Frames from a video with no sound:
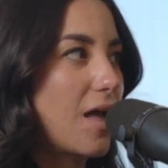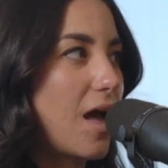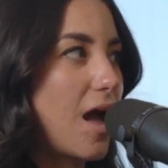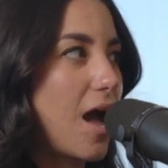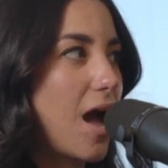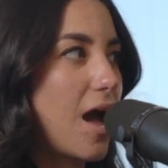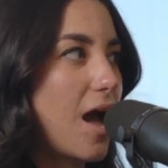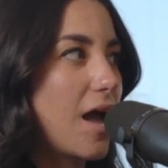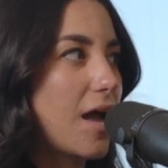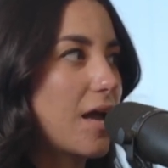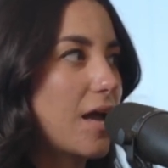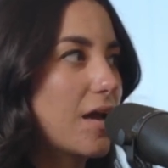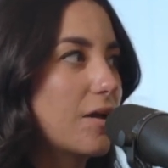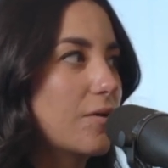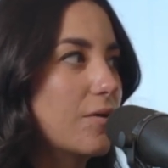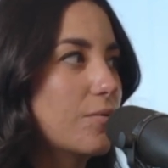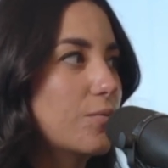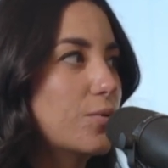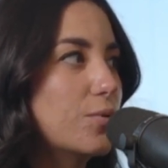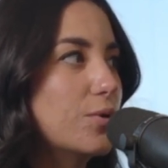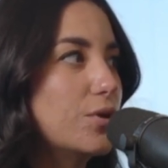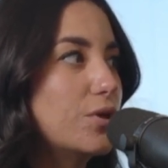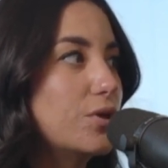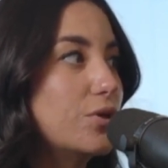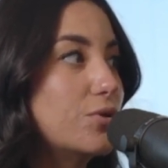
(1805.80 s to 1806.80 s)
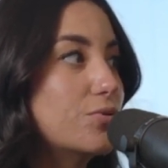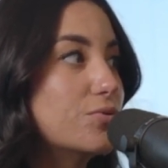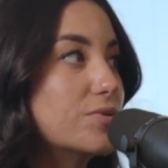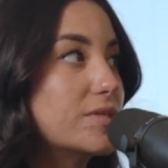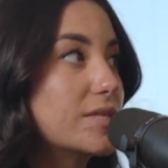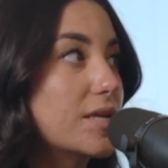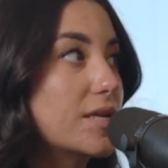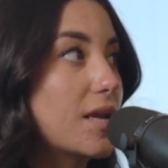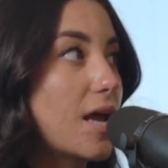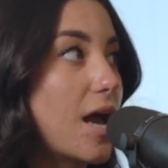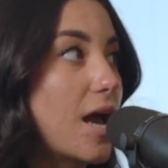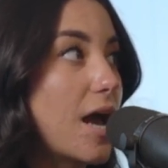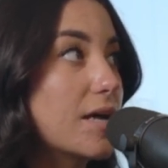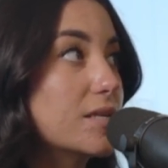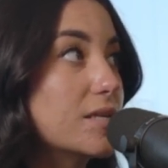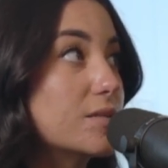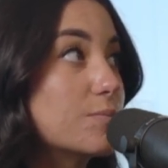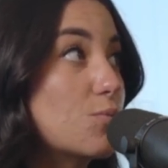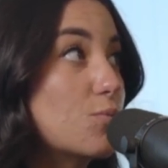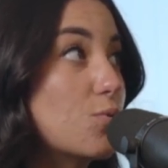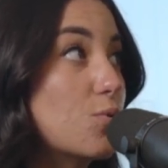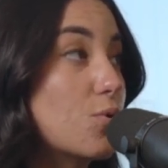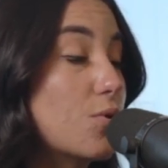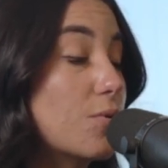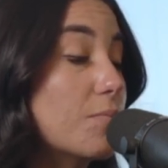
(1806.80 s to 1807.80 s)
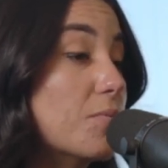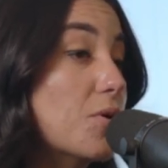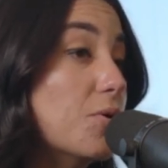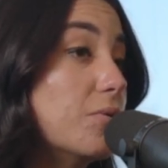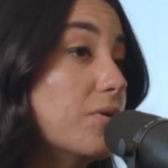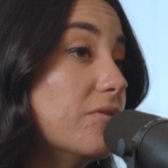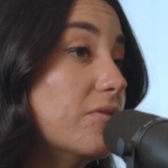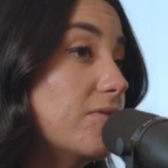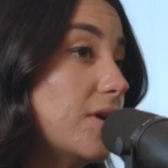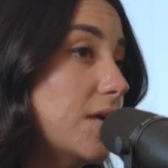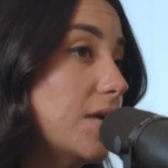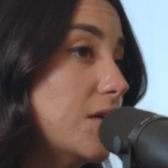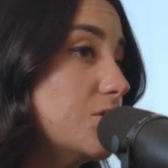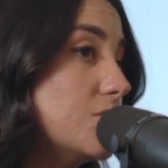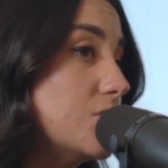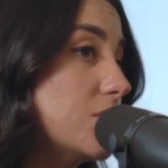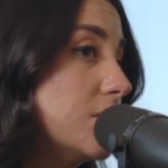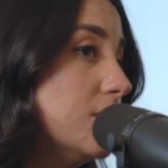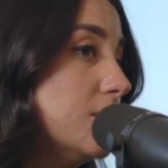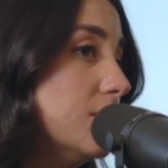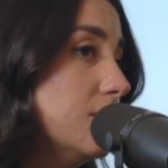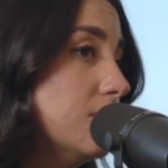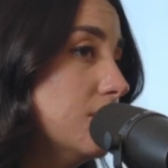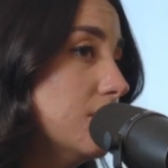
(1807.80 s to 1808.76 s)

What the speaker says: I would use it as more motivation.